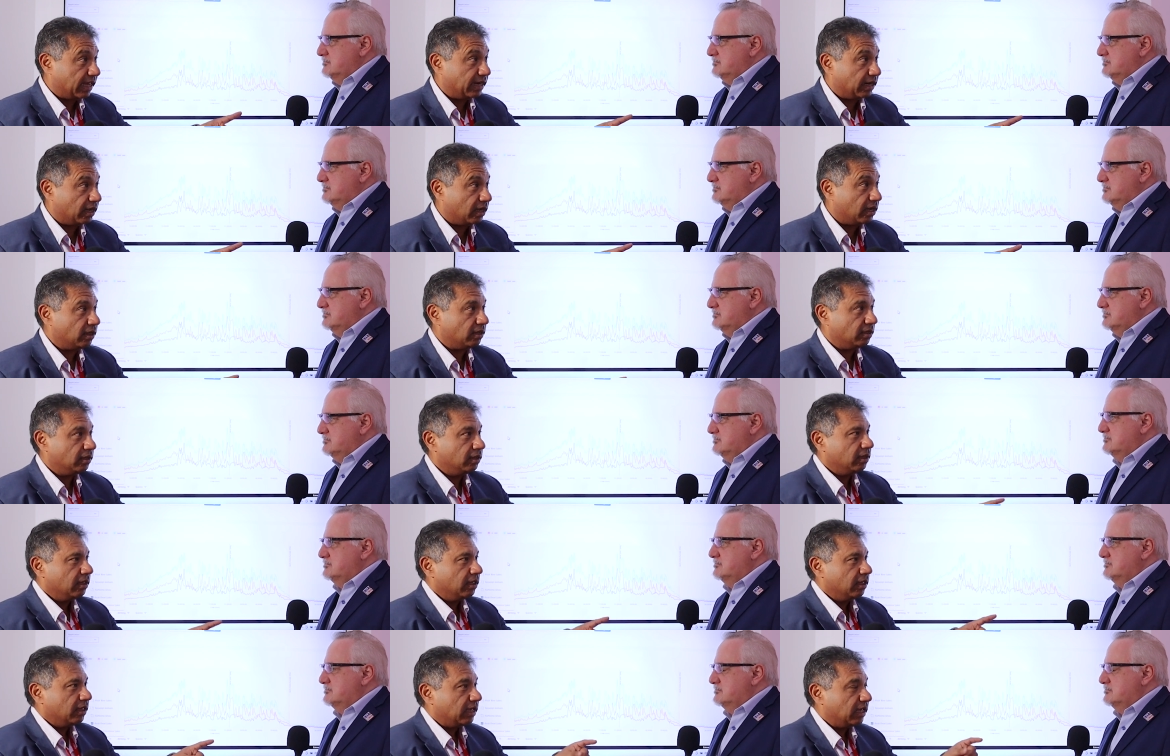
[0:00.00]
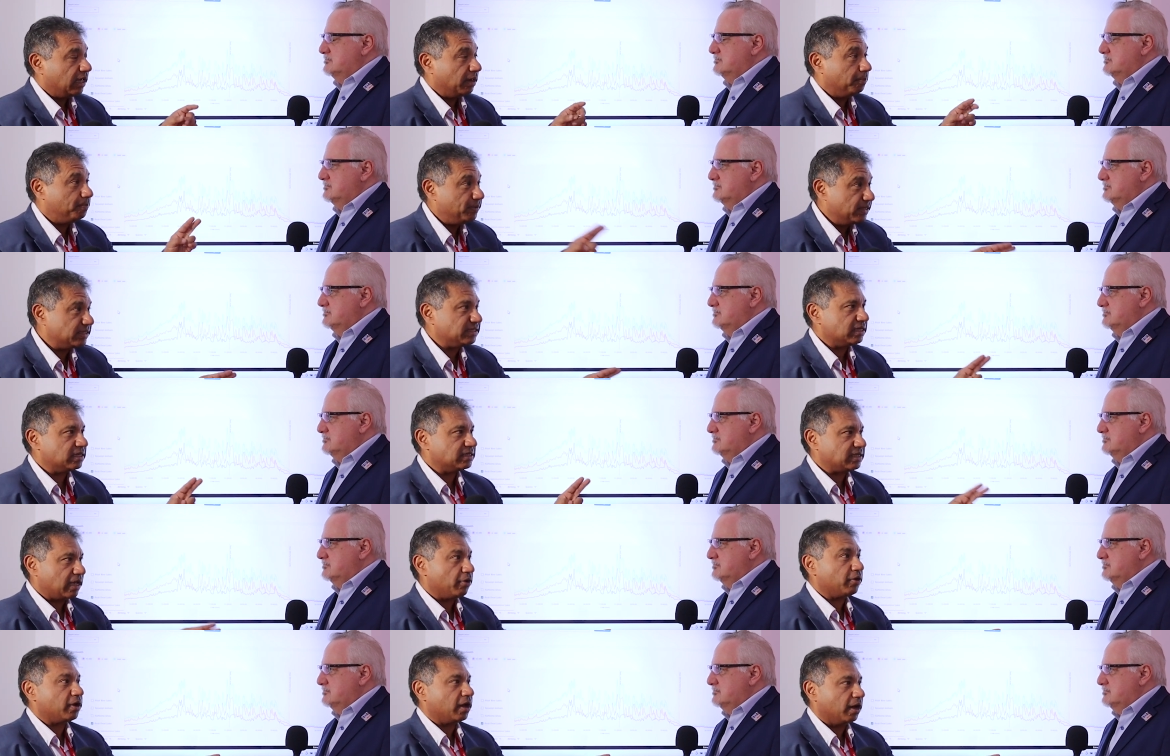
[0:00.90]
Speaker 1: data and
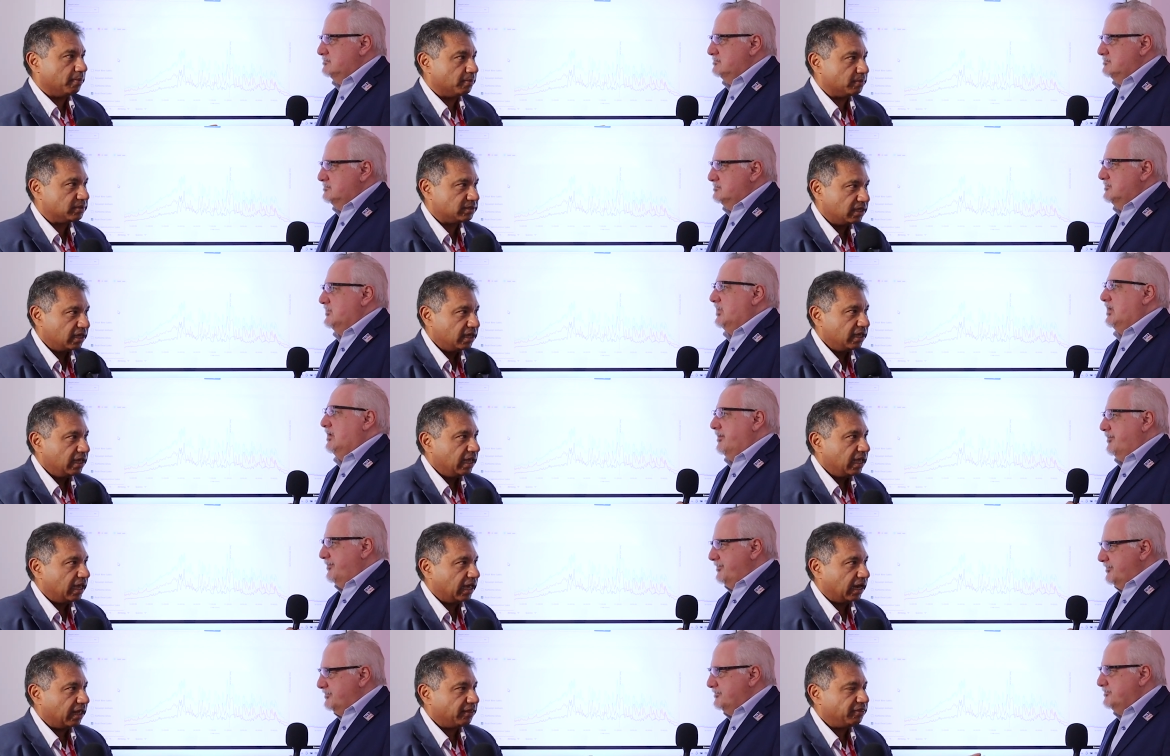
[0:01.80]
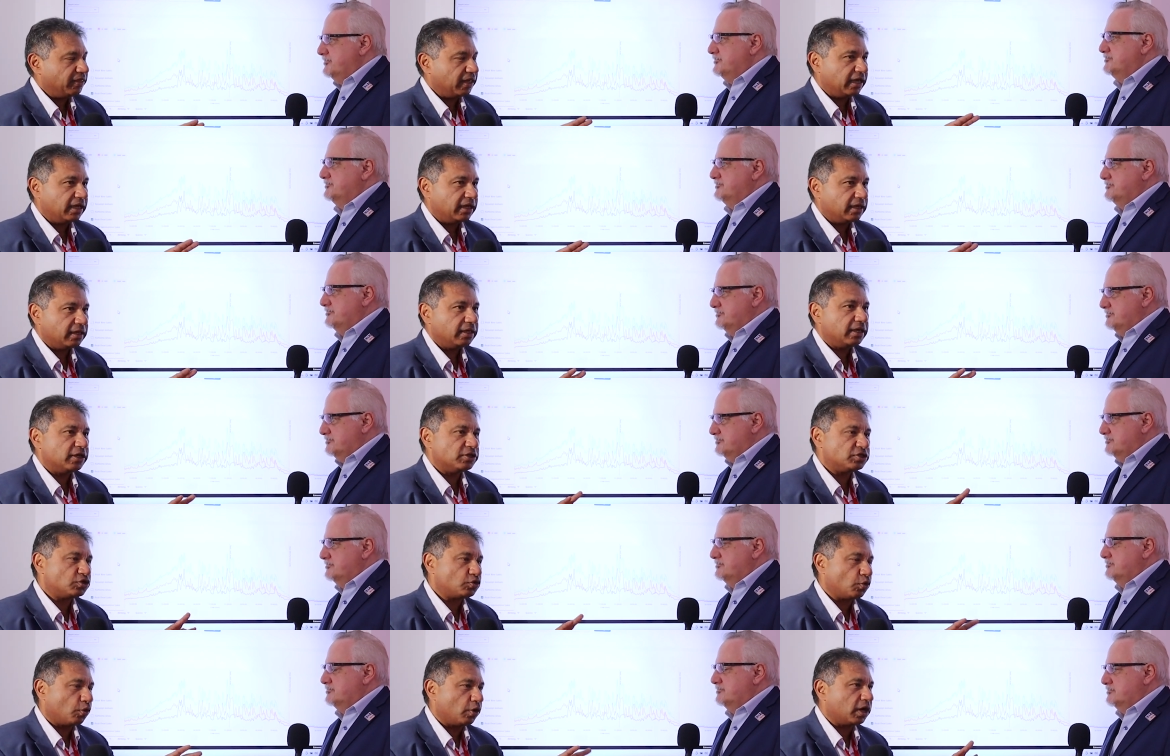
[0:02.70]
business outcomes. And I think
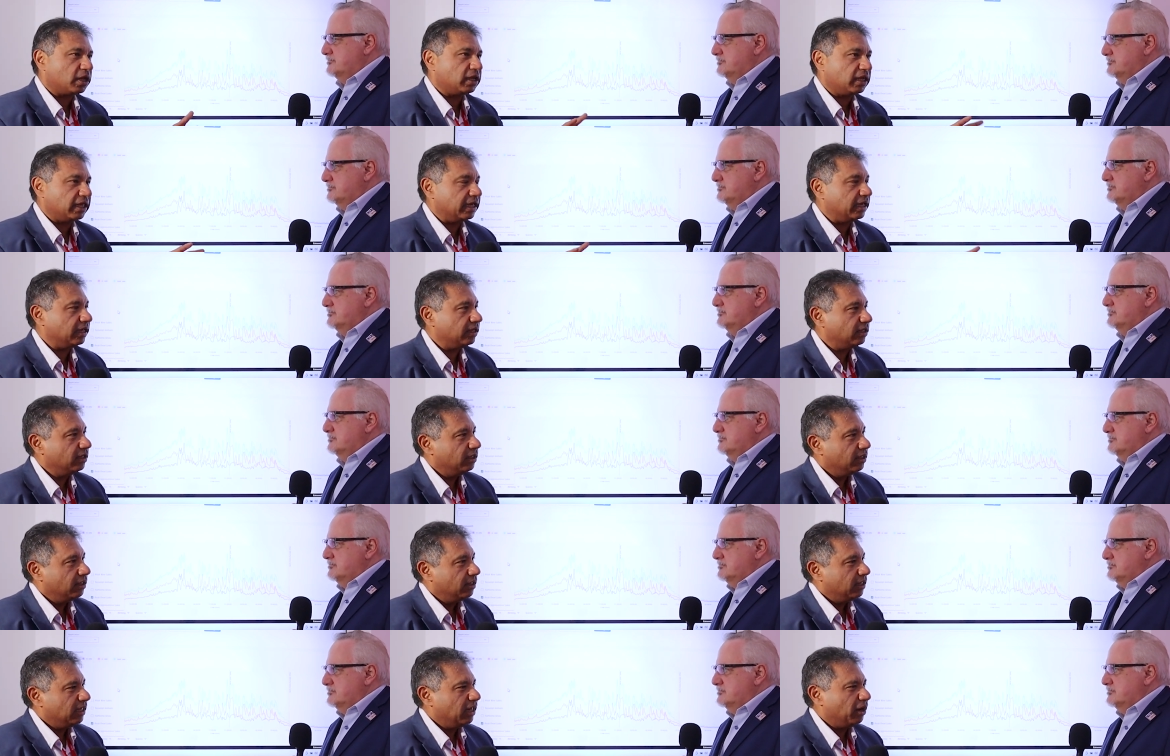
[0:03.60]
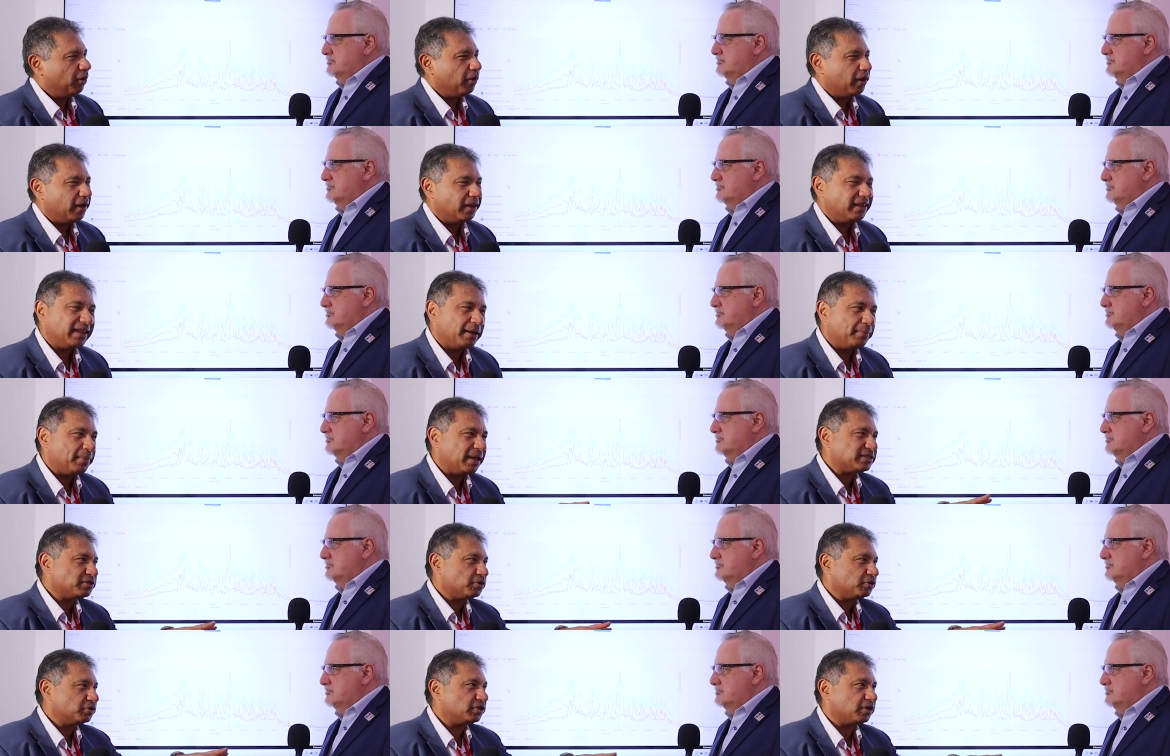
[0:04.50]
historically, you know, I, I'm
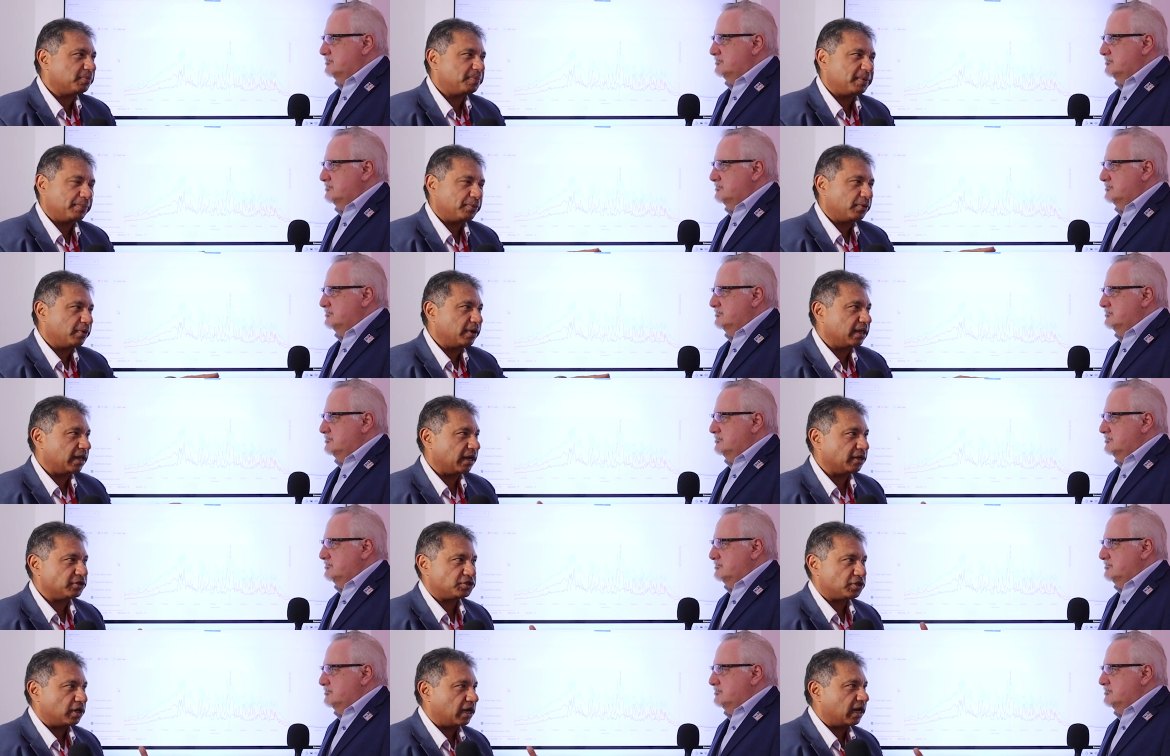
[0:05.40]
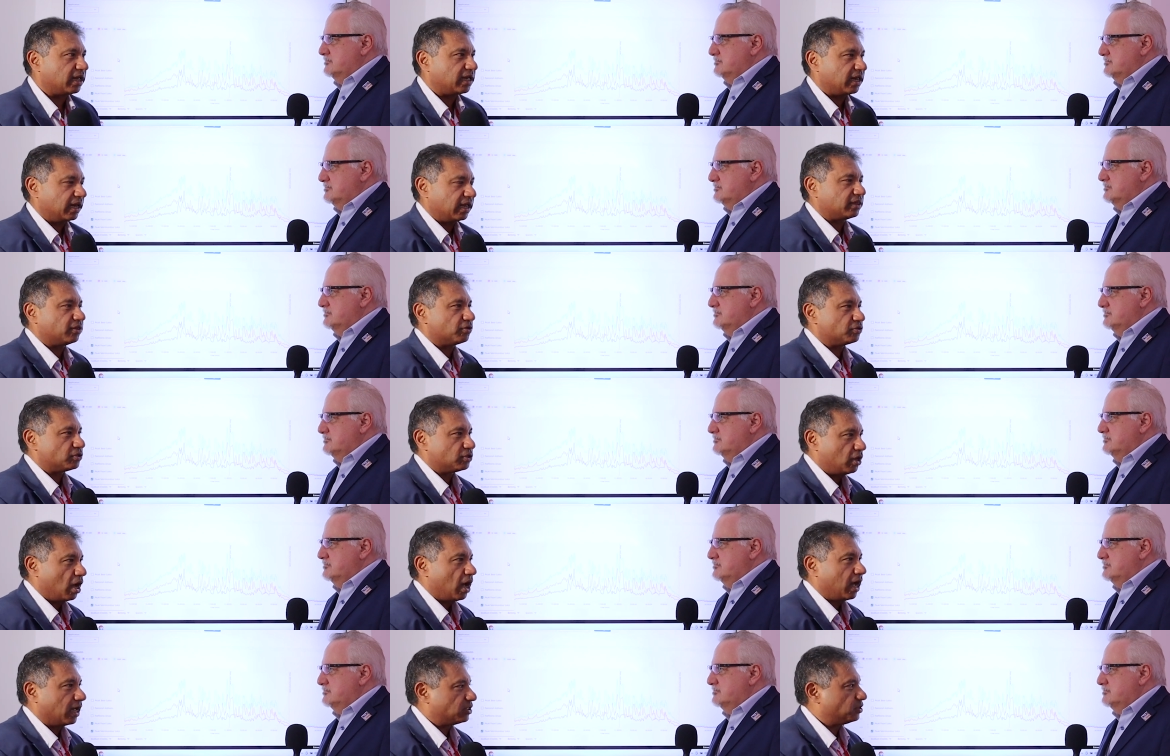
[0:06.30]
not so sure people really understood how to connect those
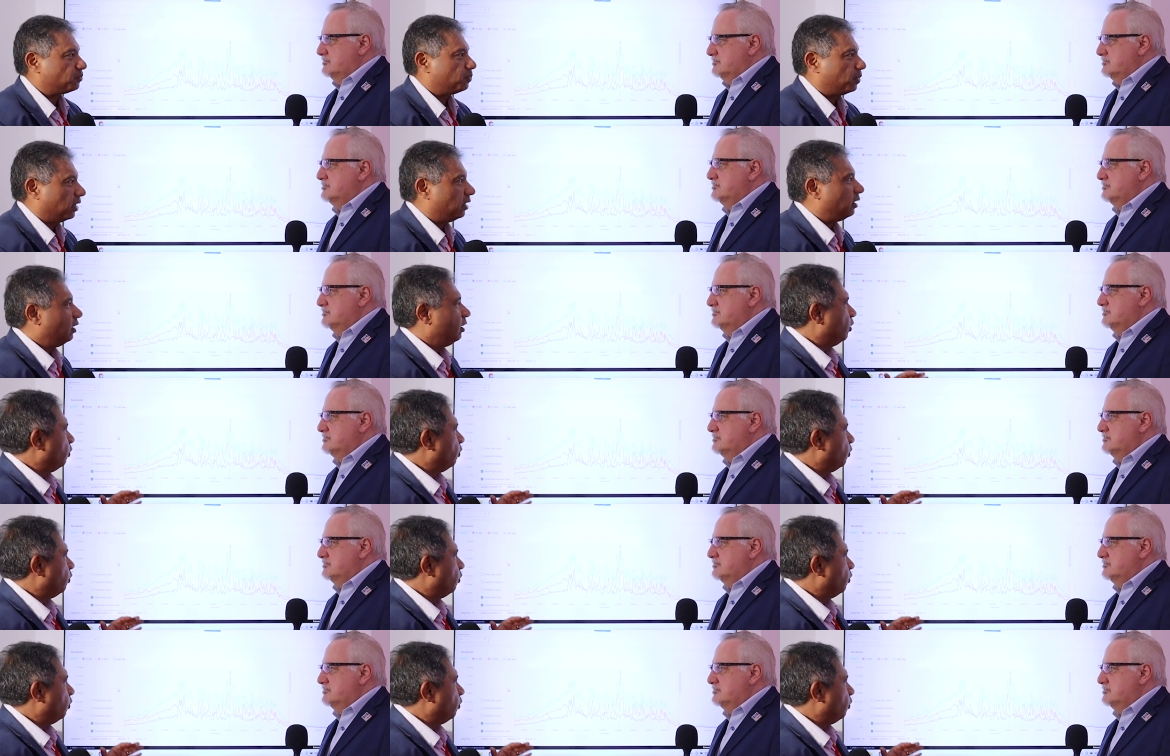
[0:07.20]
dots, but